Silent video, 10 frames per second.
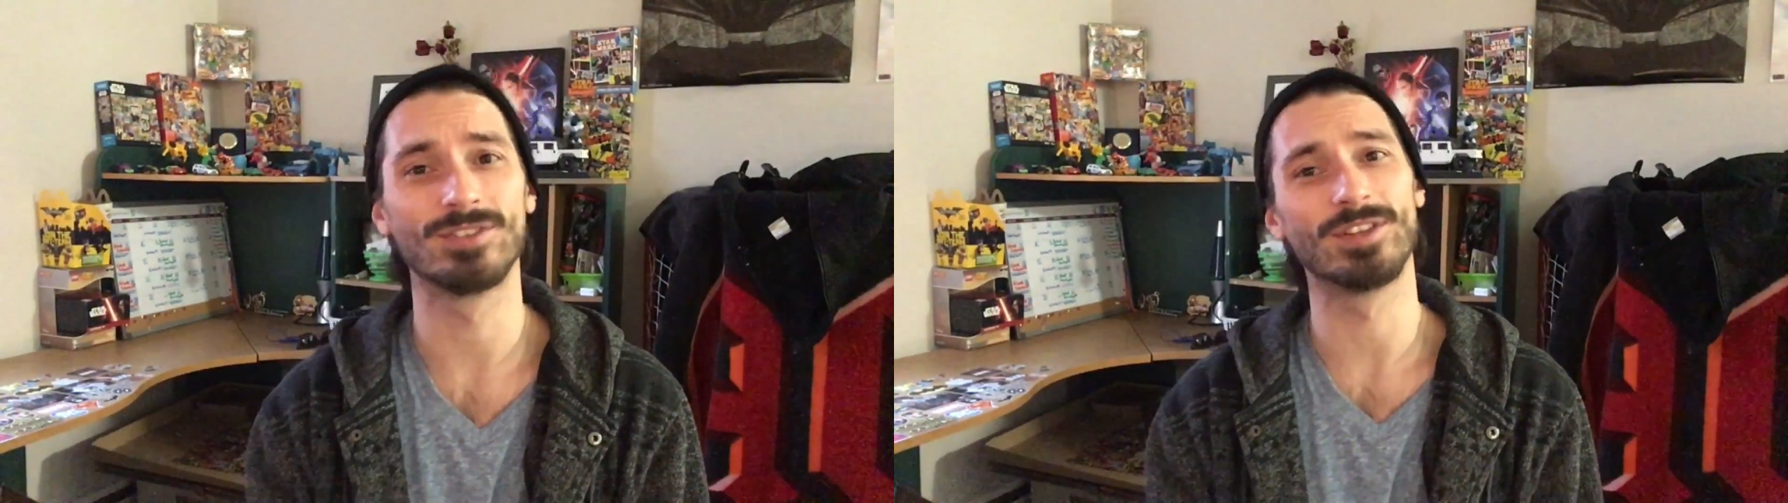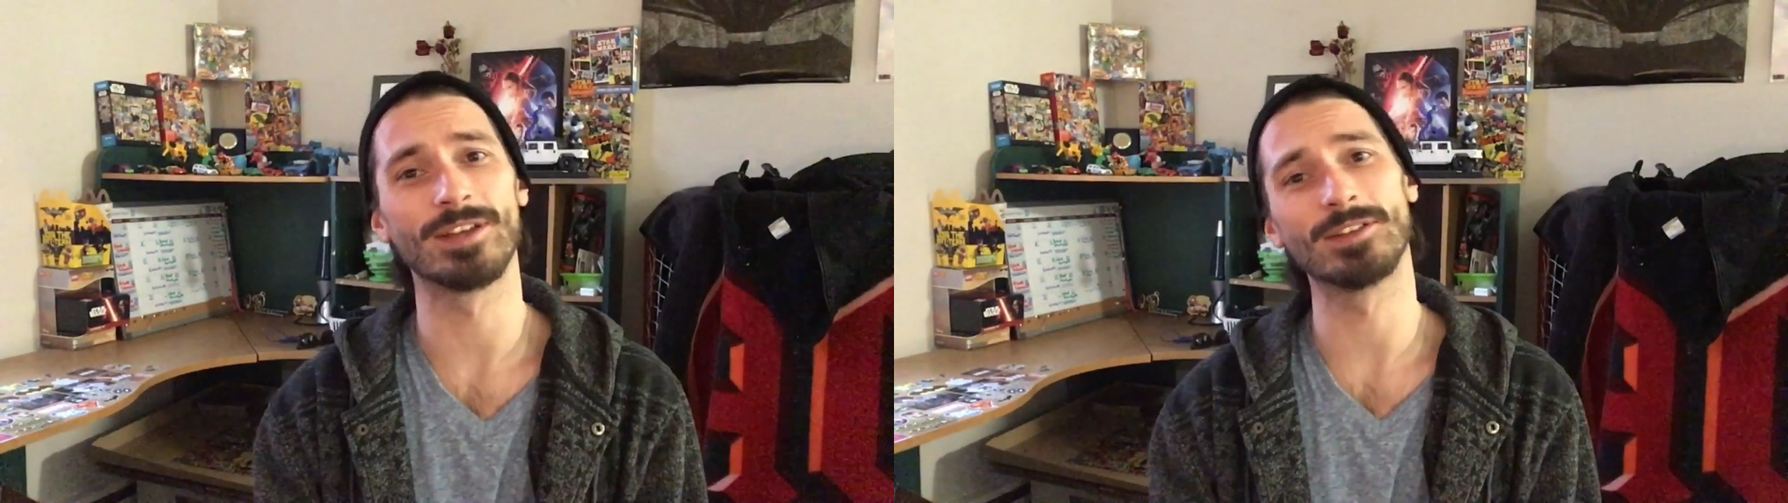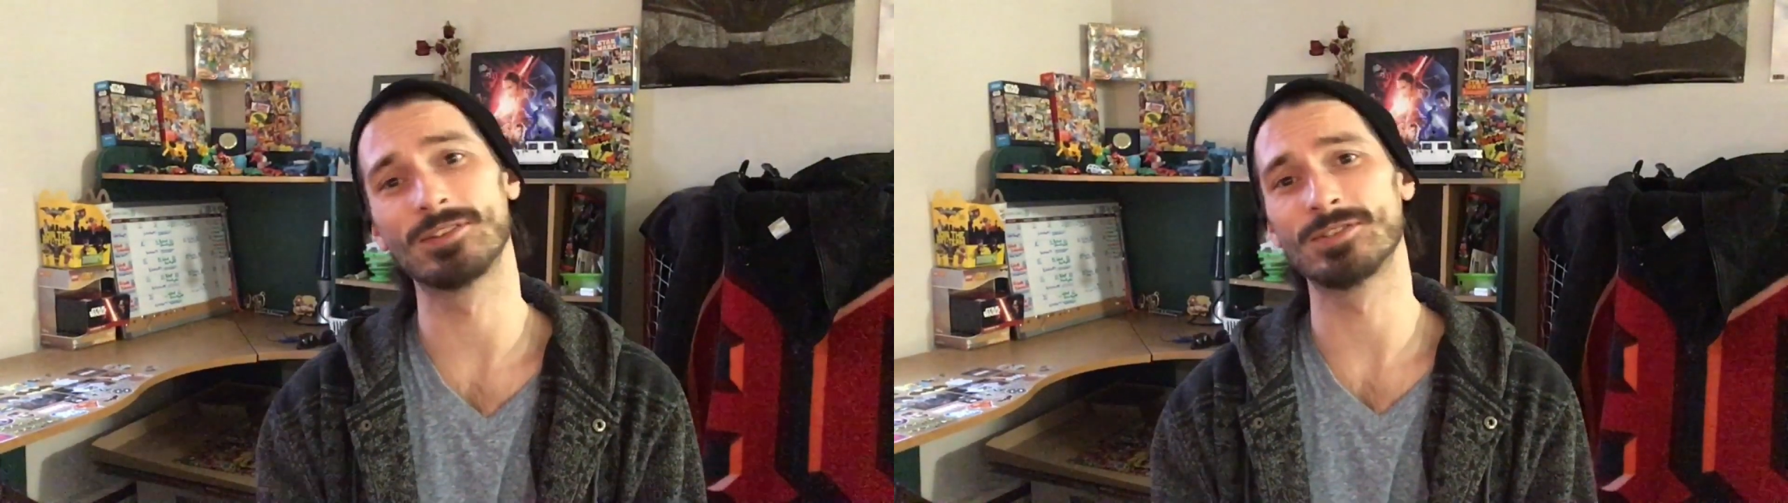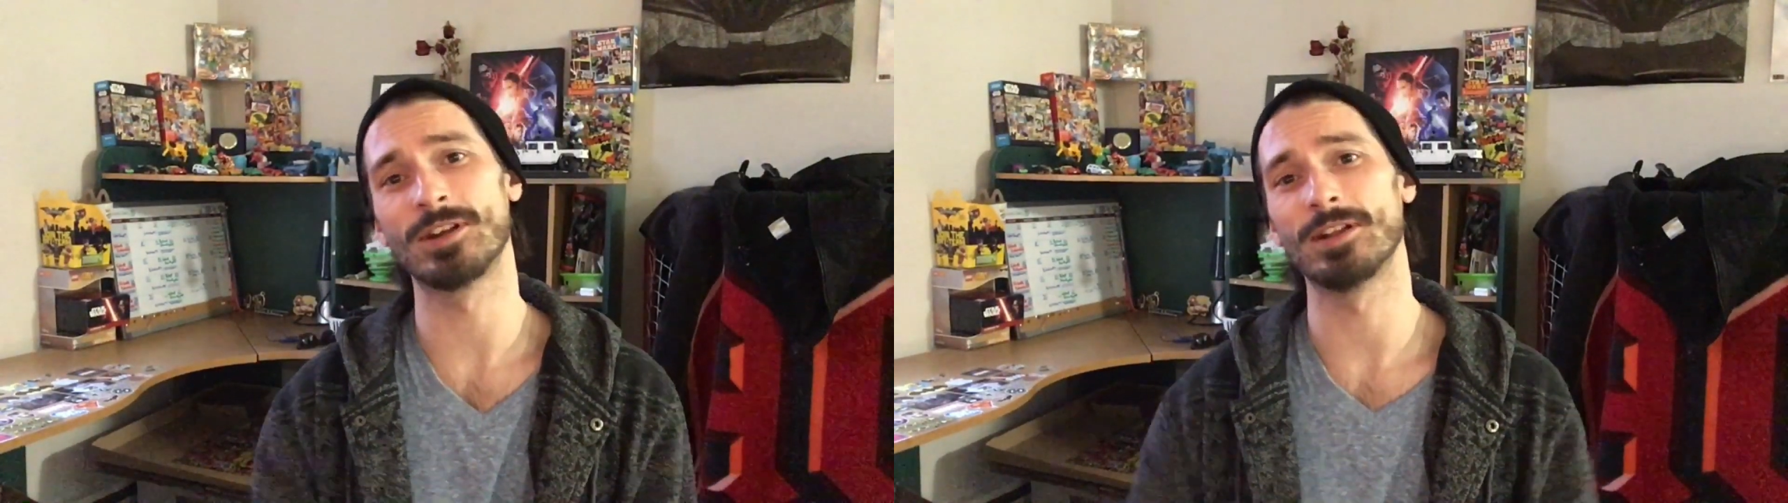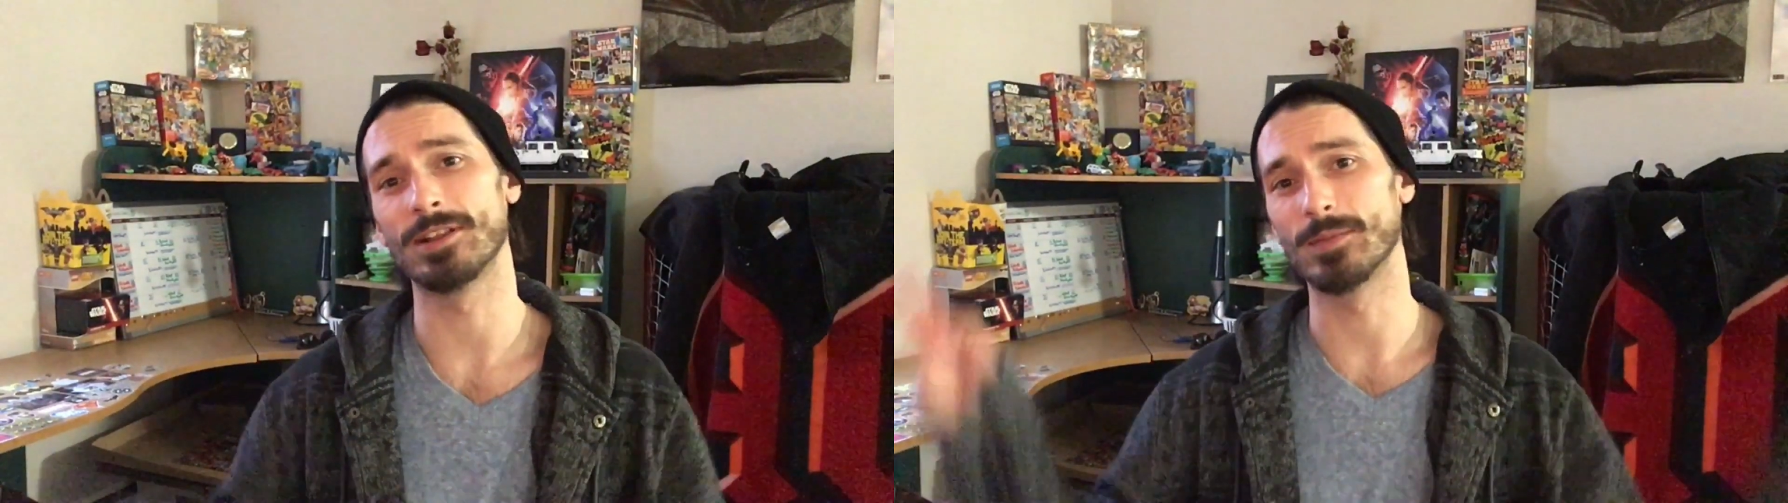Did you like it? Did you
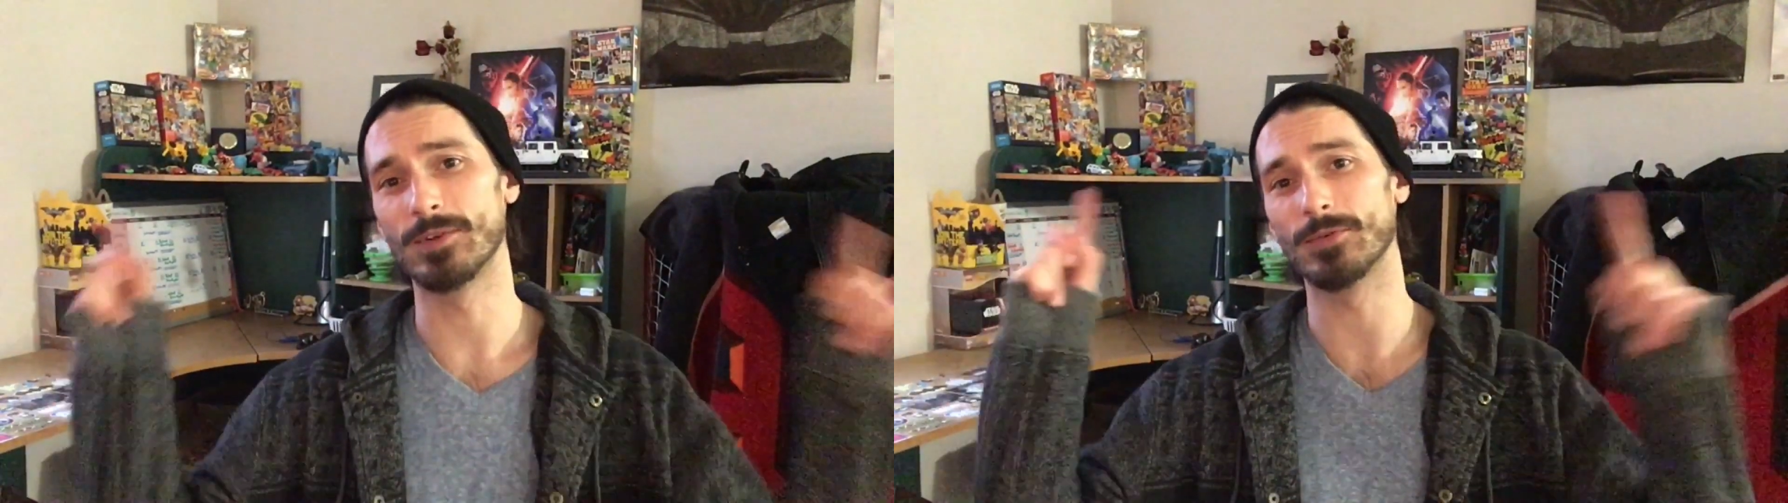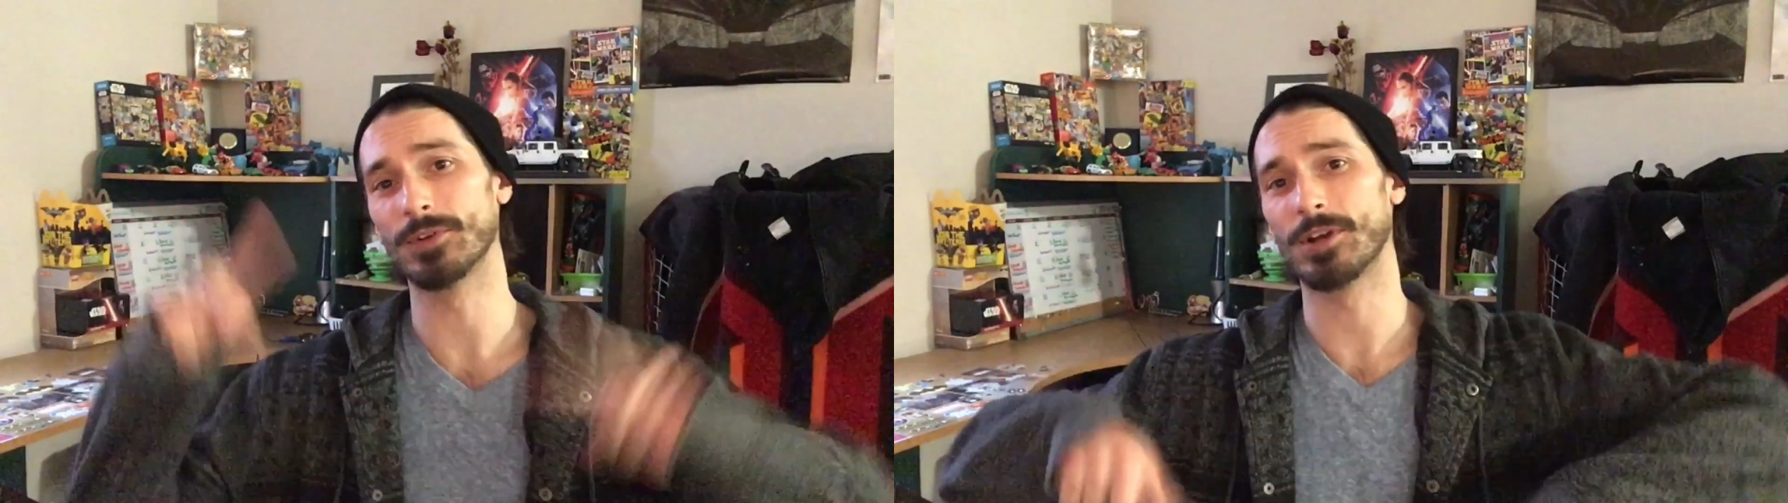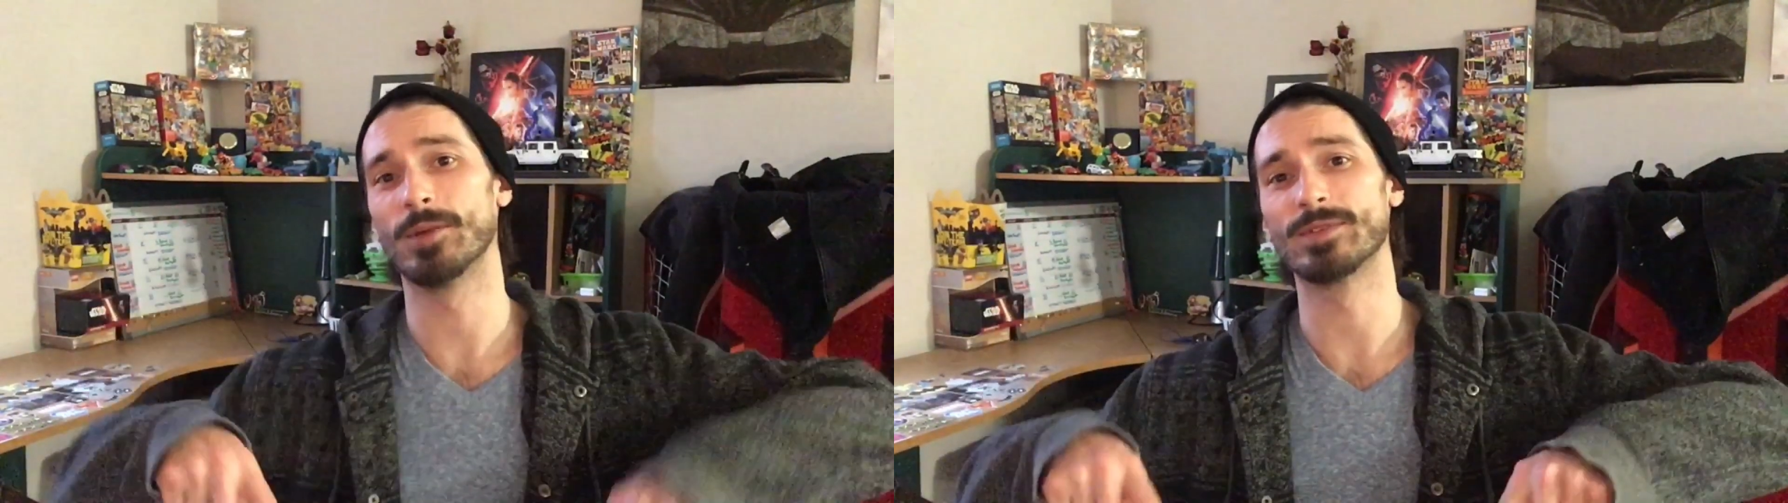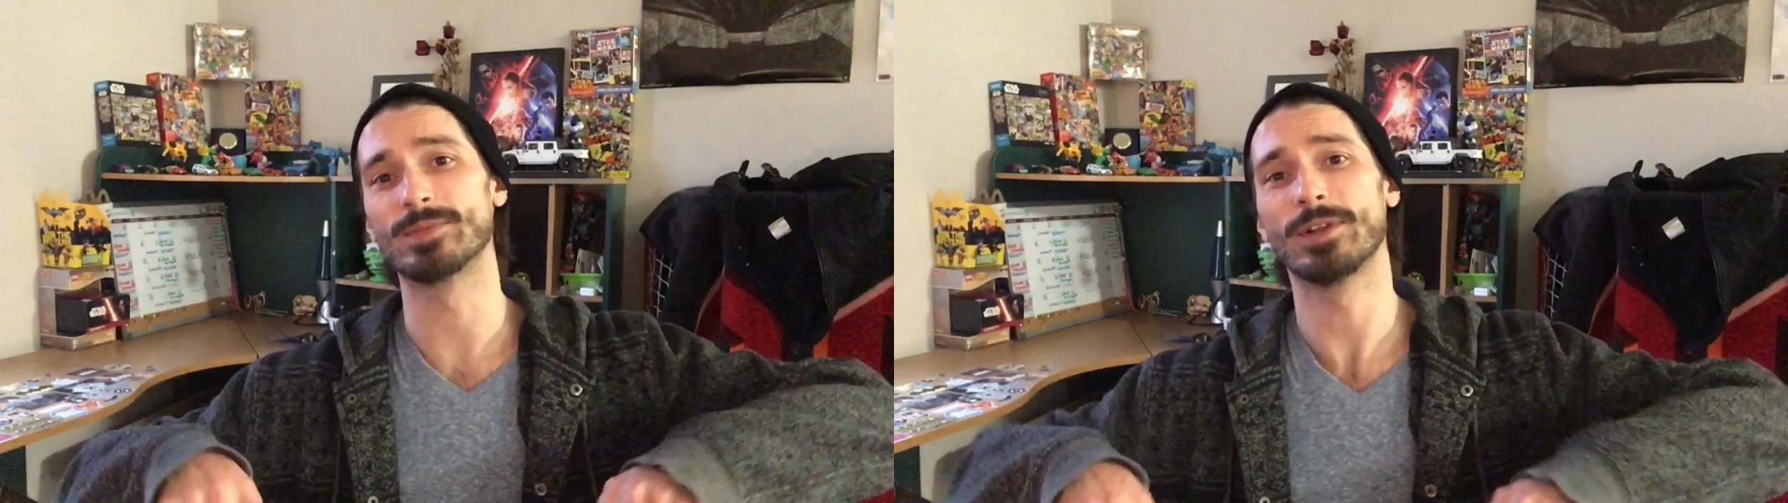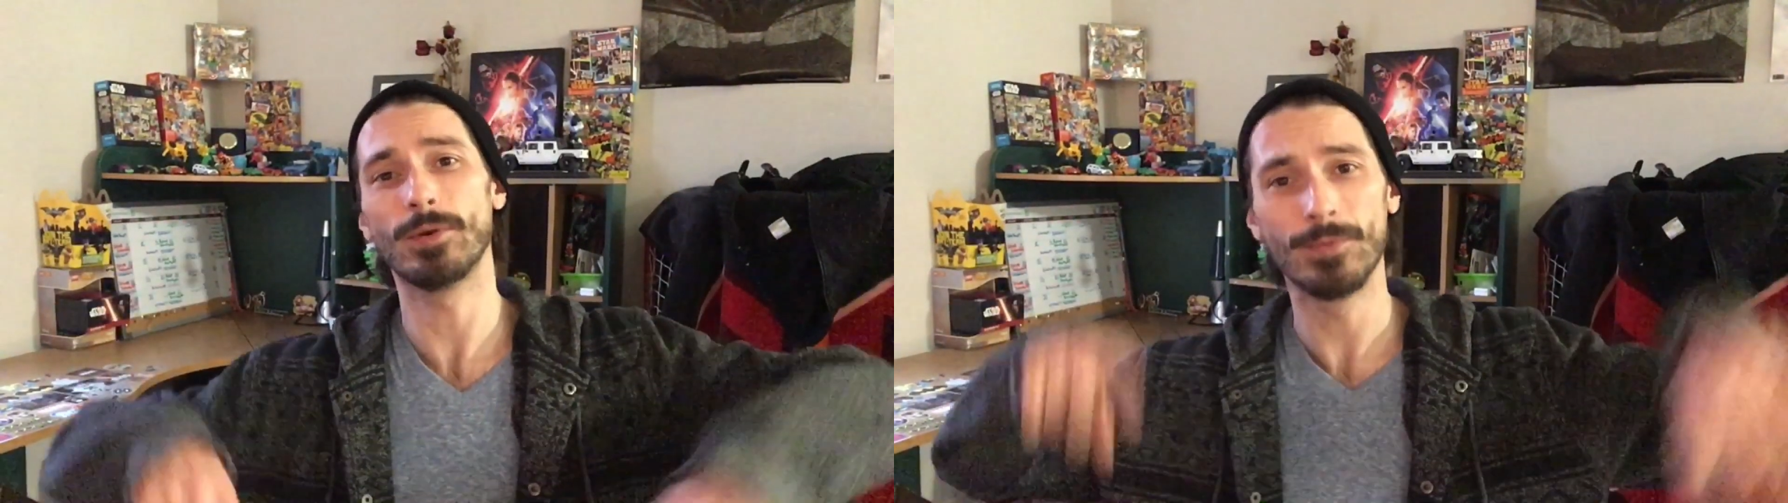not? Let me know in the comments
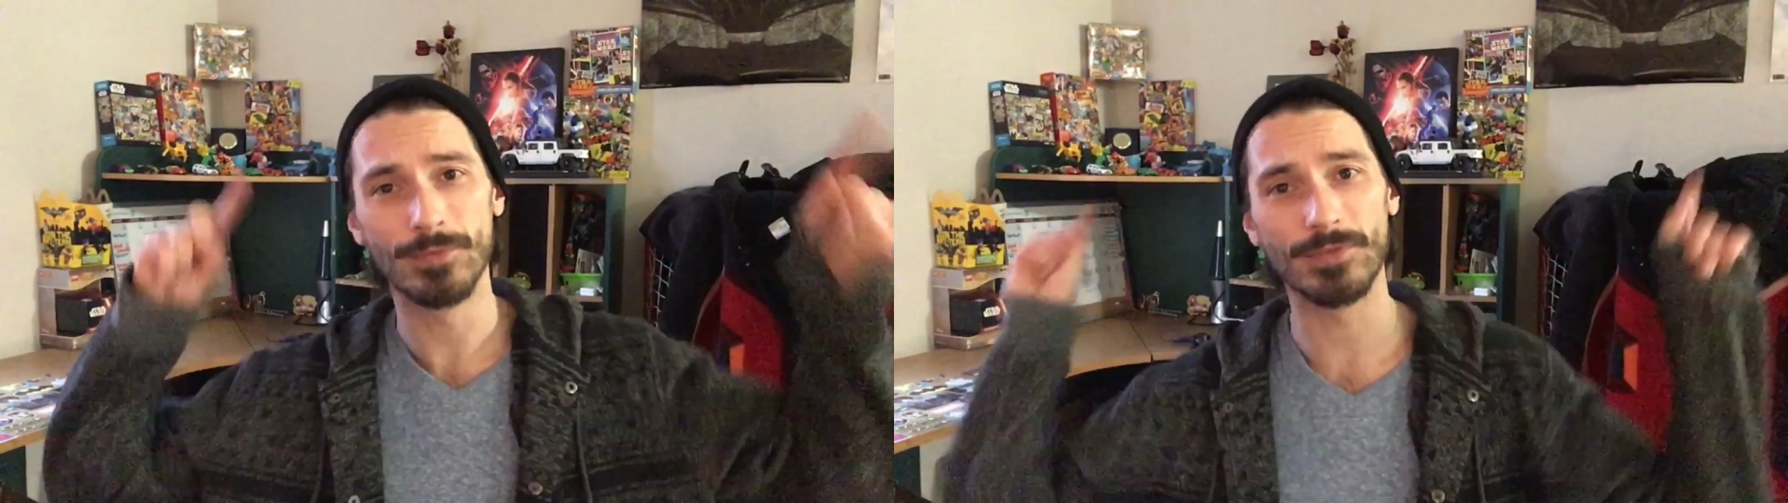below.